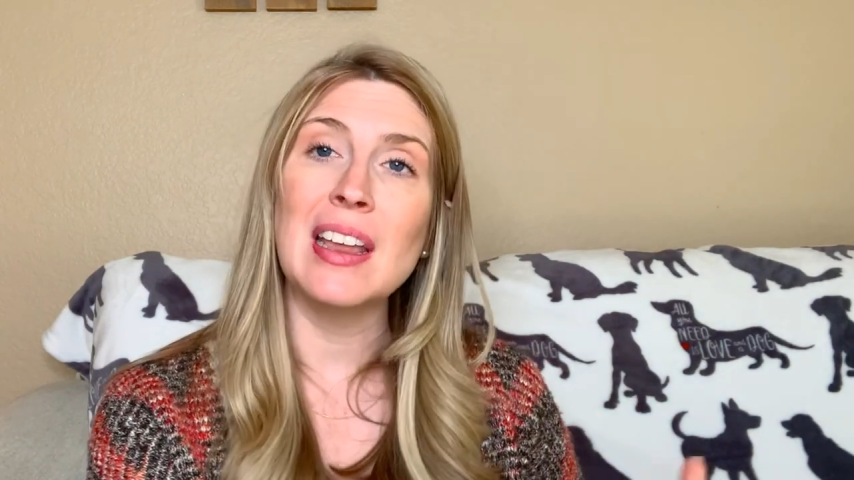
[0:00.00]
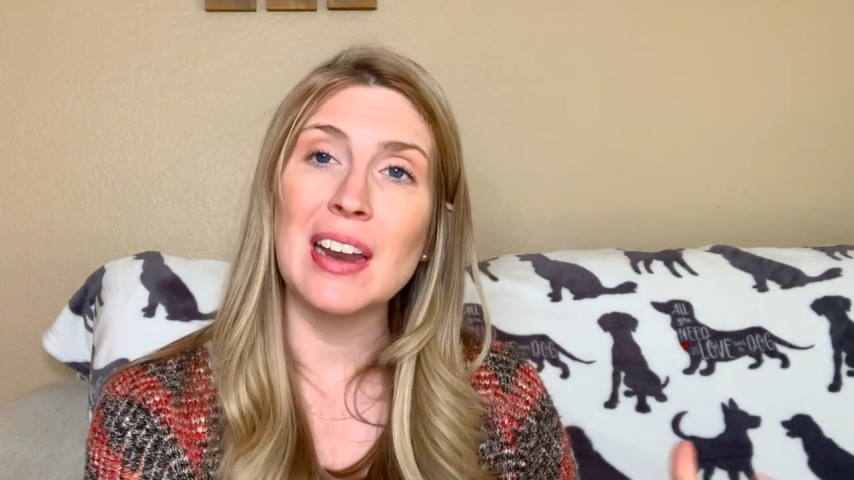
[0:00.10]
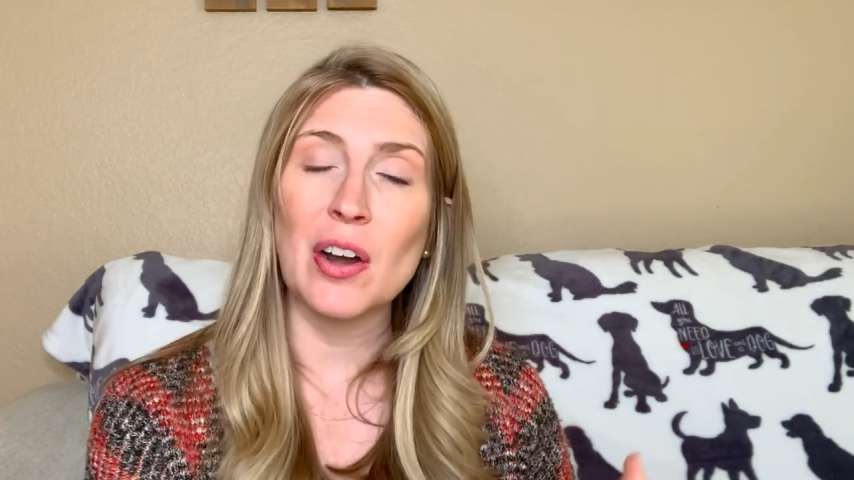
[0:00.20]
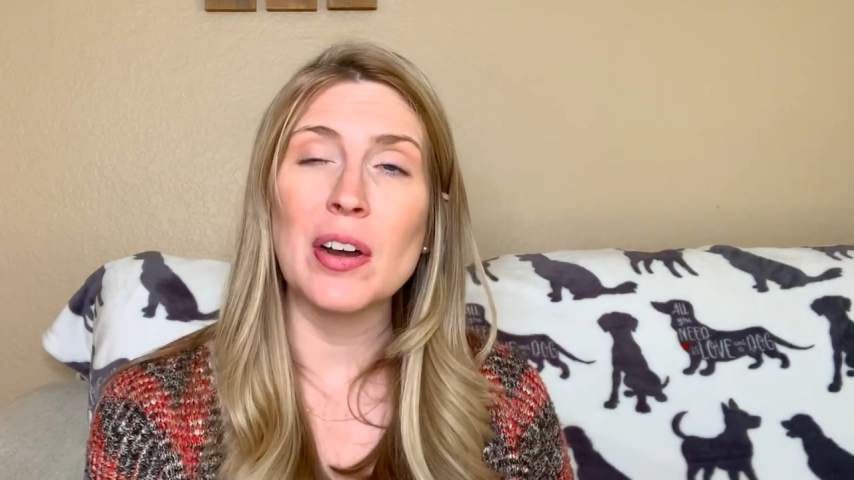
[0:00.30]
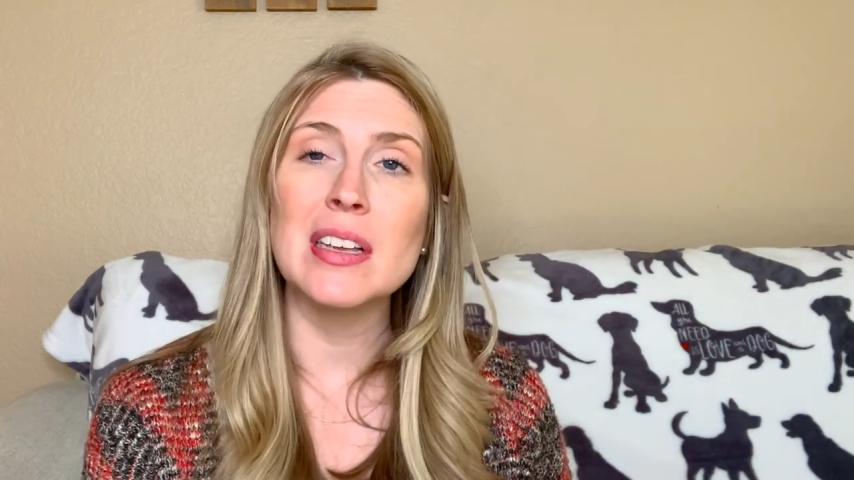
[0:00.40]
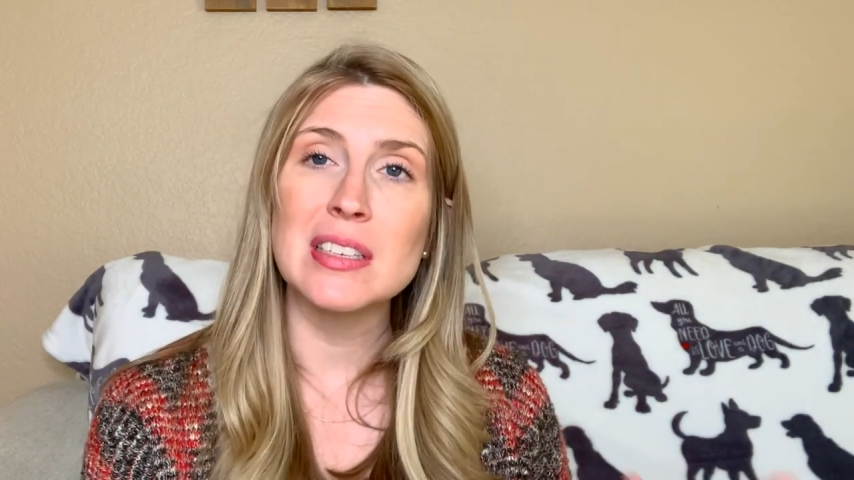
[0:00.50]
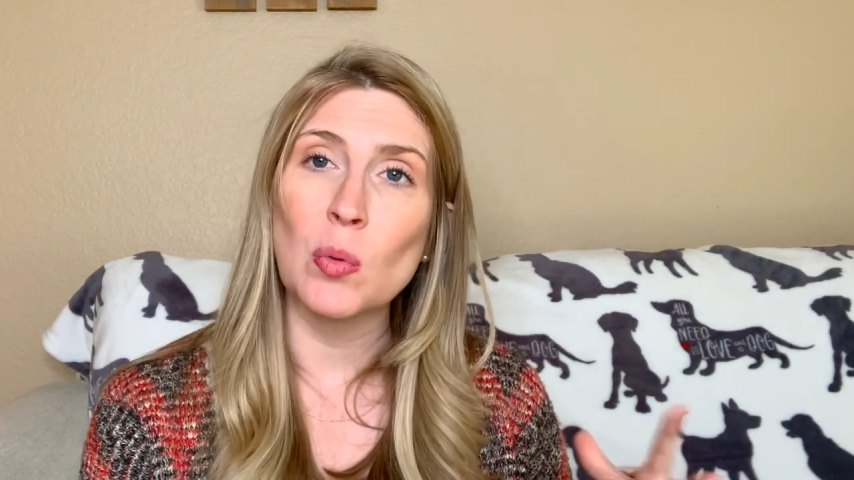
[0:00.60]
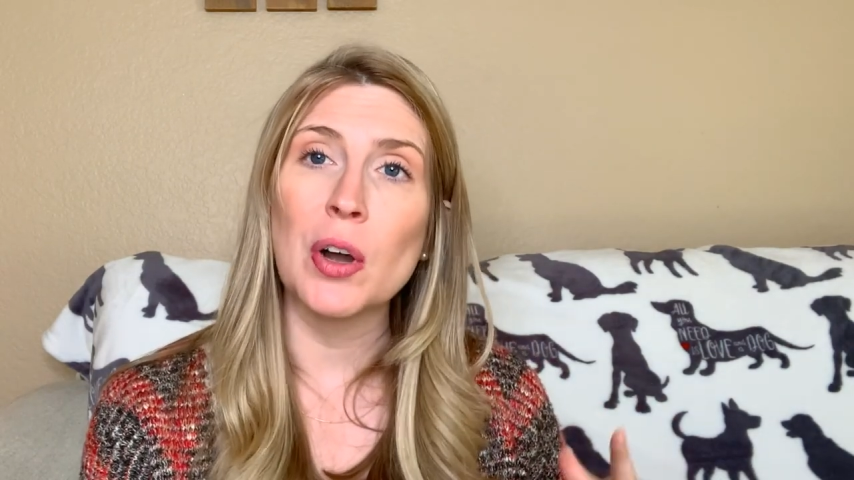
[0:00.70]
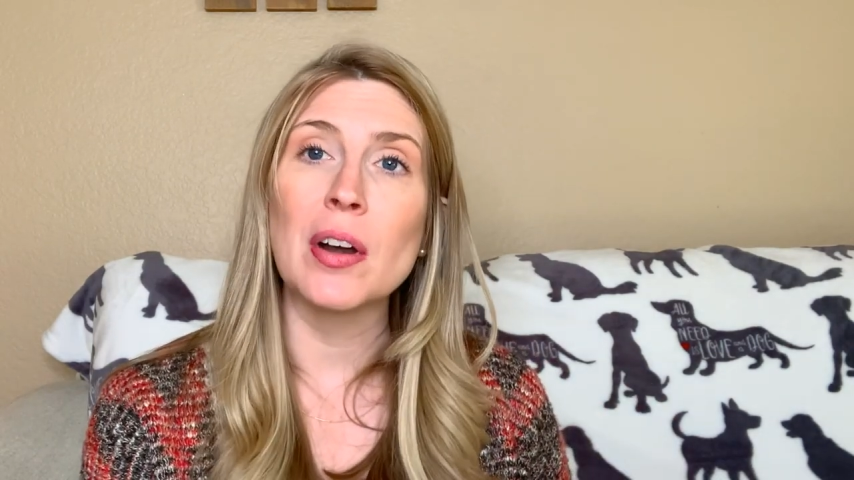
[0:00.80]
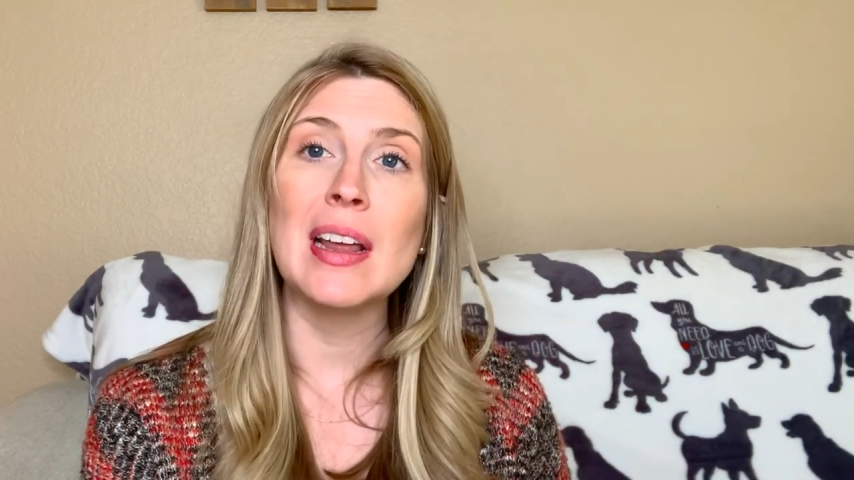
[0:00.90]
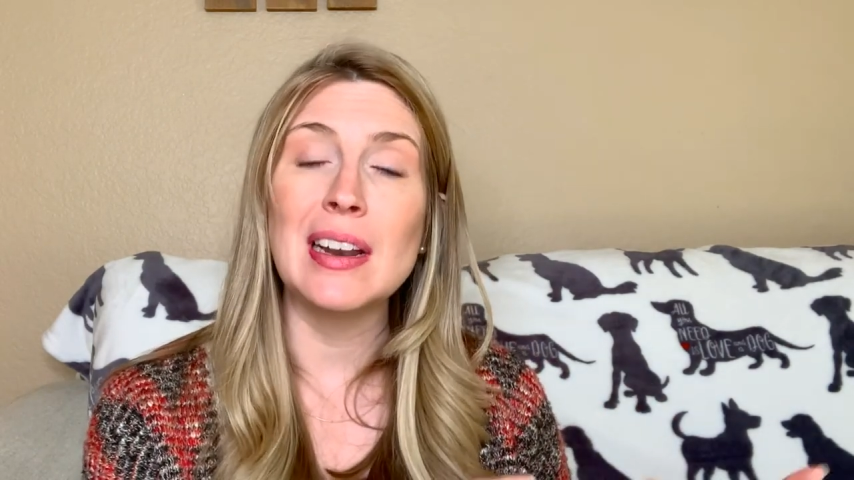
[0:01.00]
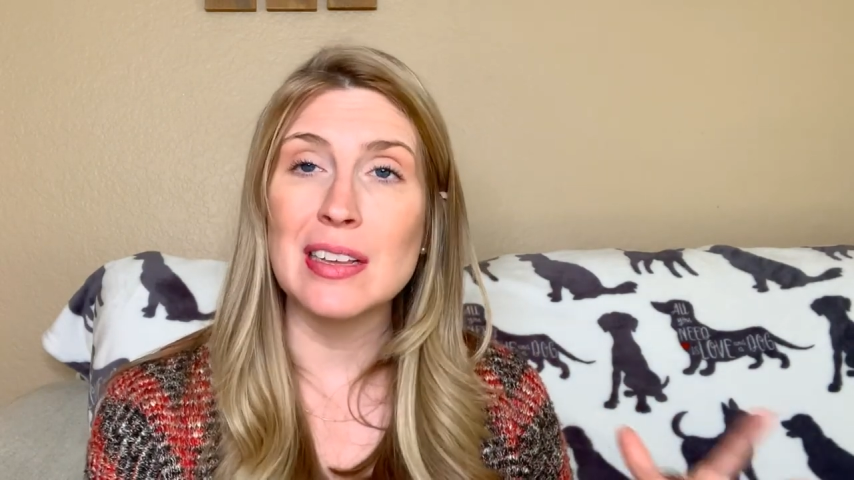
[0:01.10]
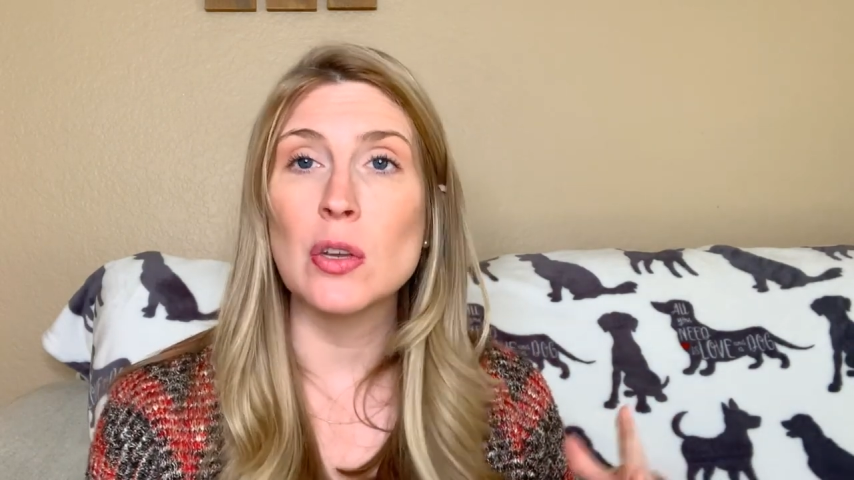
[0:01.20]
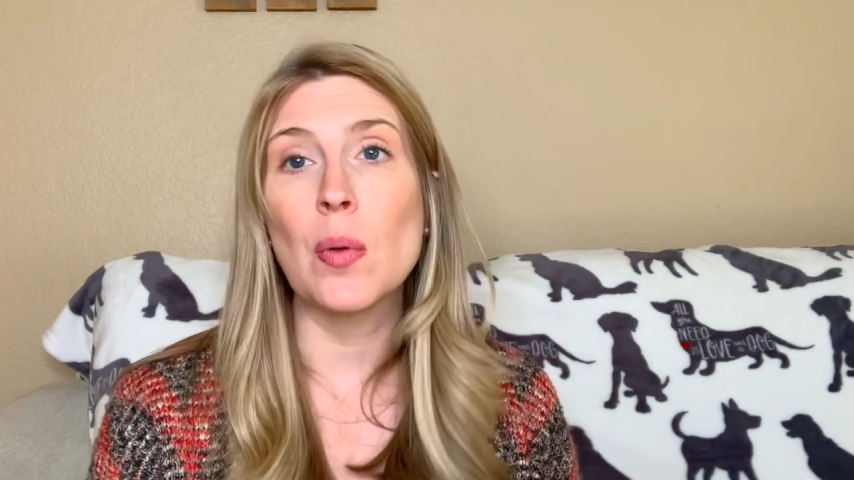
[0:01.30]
in areas where it is